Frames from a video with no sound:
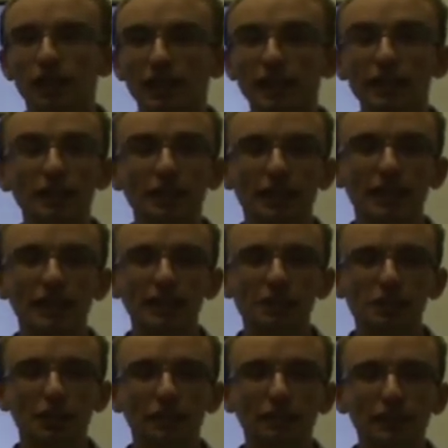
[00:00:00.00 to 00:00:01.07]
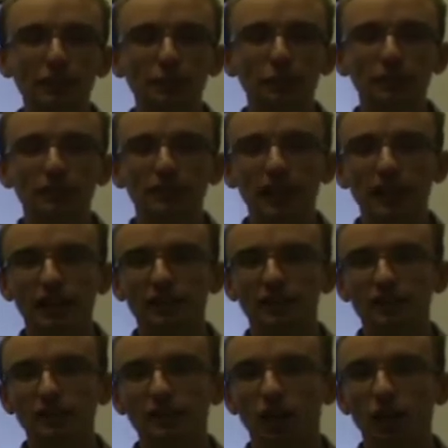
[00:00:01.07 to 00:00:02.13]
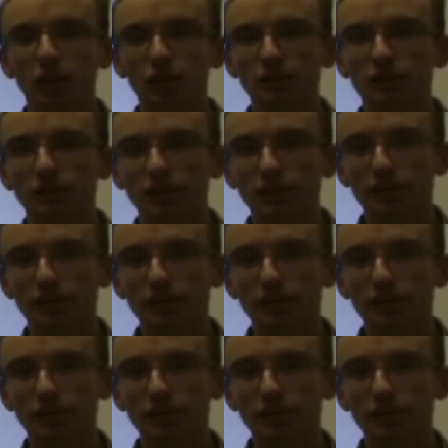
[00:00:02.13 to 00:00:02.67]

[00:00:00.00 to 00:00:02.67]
each have a different stance on.